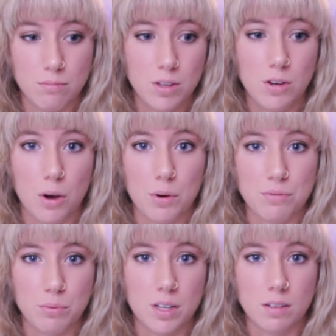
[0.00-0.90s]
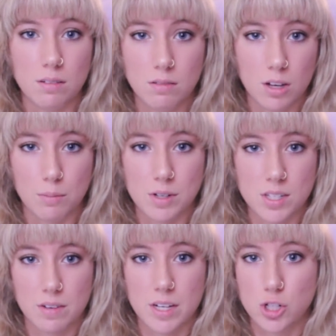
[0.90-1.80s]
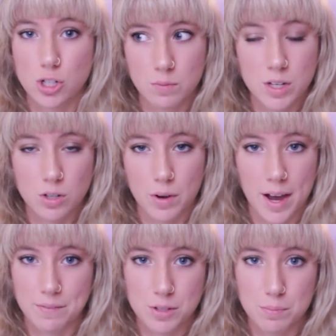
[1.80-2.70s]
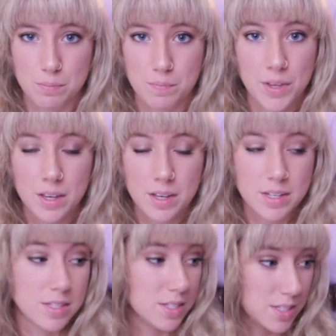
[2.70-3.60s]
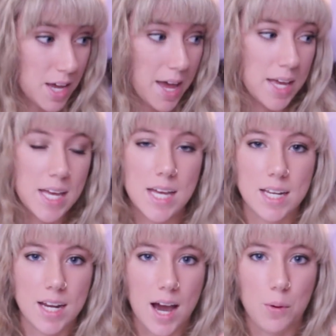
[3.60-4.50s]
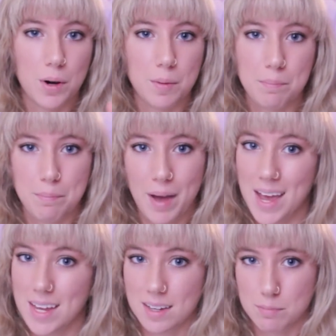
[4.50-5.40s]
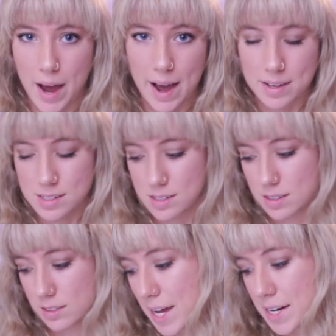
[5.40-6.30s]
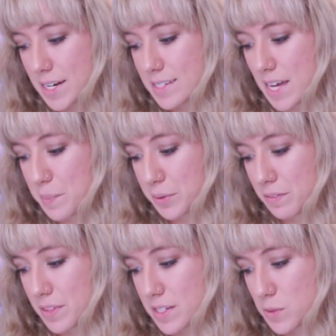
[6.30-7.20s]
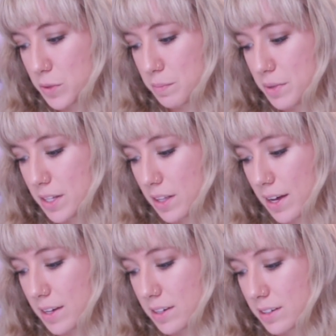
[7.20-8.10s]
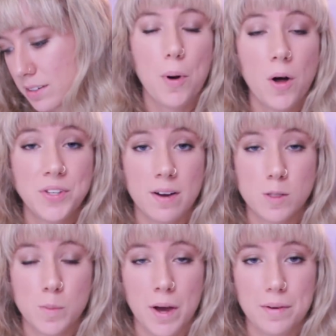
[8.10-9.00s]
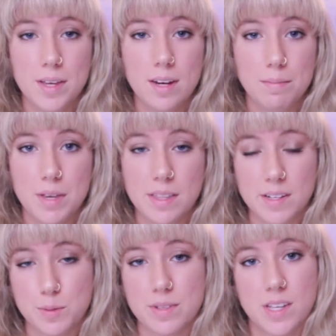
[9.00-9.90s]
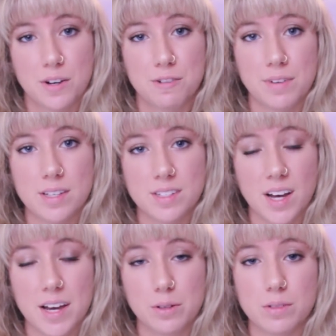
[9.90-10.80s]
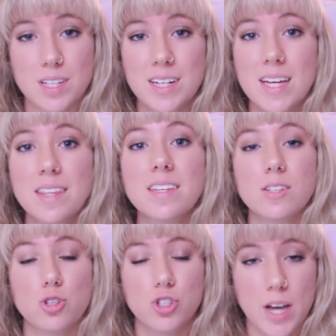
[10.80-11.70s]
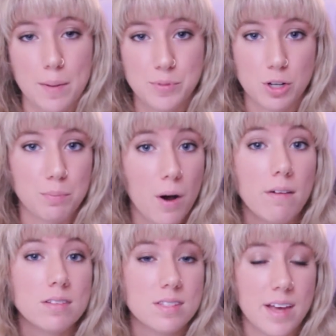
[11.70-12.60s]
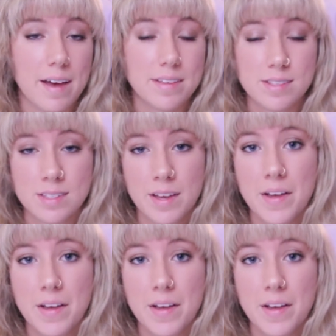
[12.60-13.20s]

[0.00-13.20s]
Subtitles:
you know, if we come to salvation, then we don't have to stay in our pagan past. And an example of this would be like, Paul talks about eating meat that's been sacrificed to idols, and in this chapter, Paul says